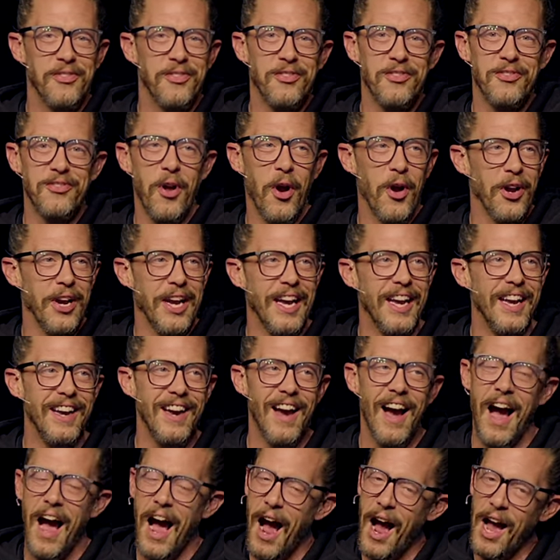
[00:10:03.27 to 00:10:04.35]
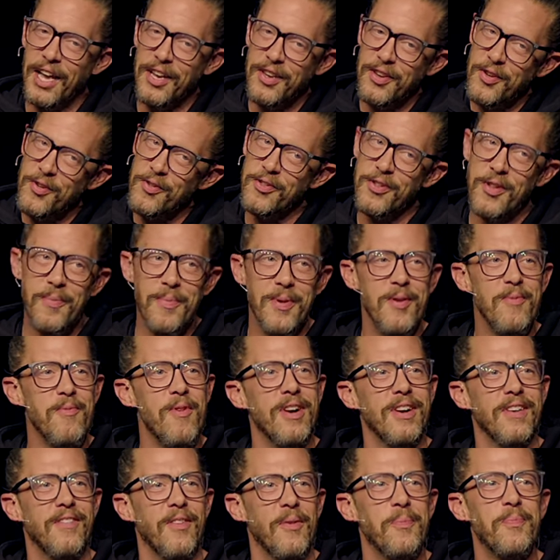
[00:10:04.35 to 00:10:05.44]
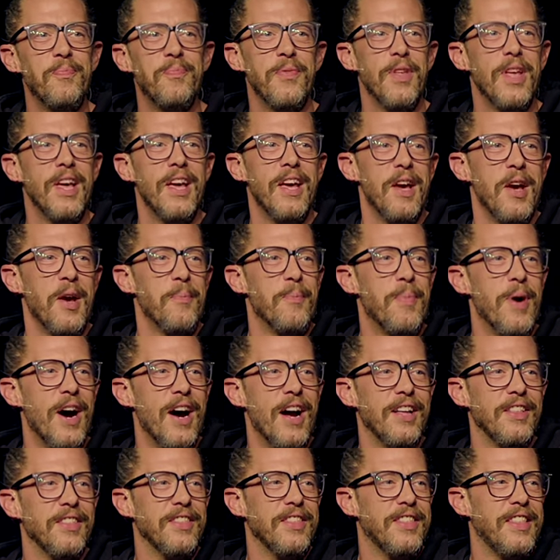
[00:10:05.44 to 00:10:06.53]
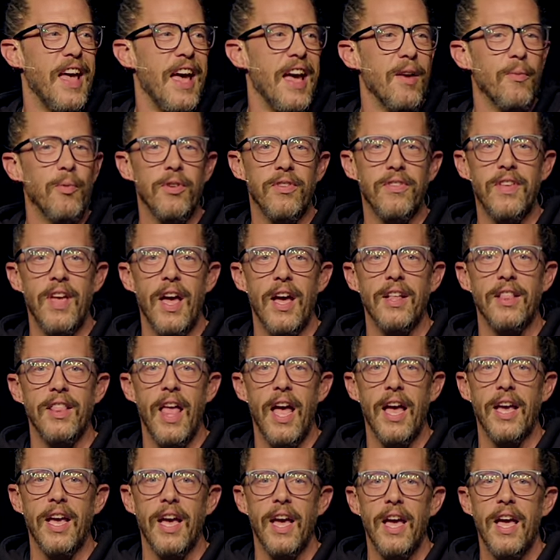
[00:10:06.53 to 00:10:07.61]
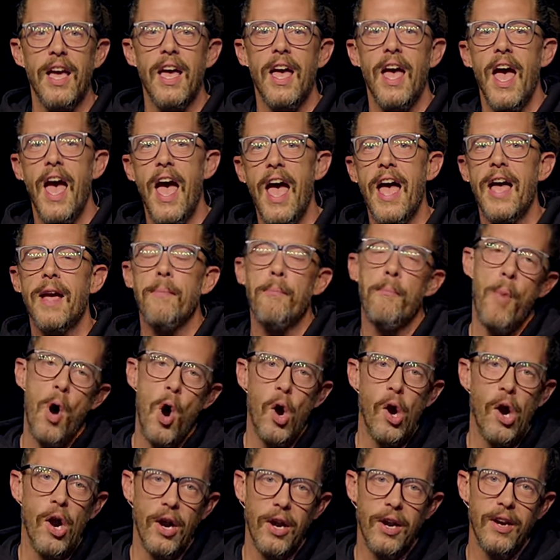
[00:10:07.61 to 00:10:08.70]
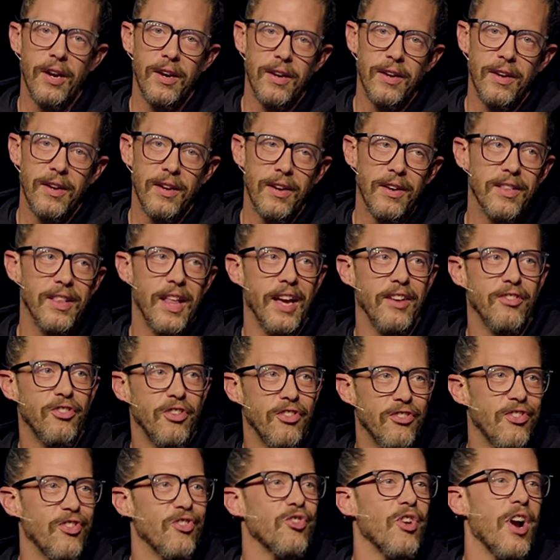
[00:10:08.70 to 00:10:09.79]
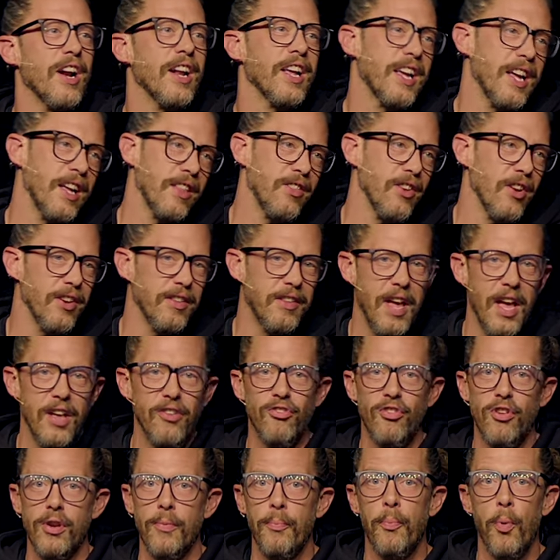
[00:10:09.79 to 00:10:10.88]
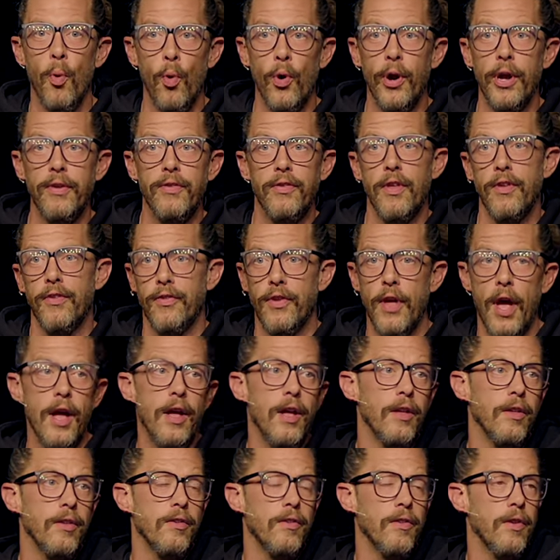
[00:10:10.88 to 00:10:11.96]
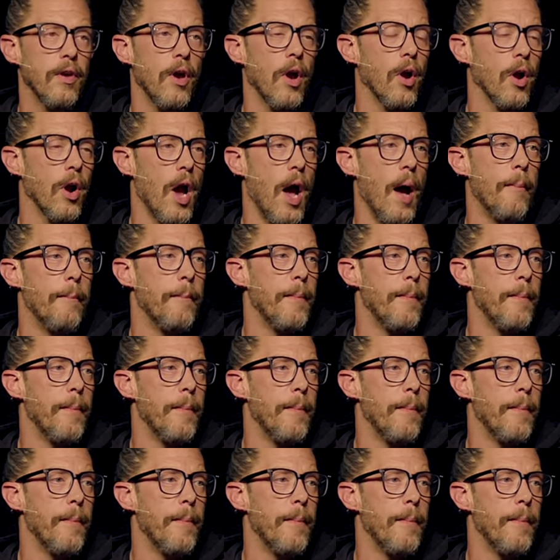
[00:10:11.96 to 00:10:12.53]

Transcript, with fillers: snarky, I used to be one of them, but they will say like, hey, Mark, like just to try to get their attention, boys to sons, or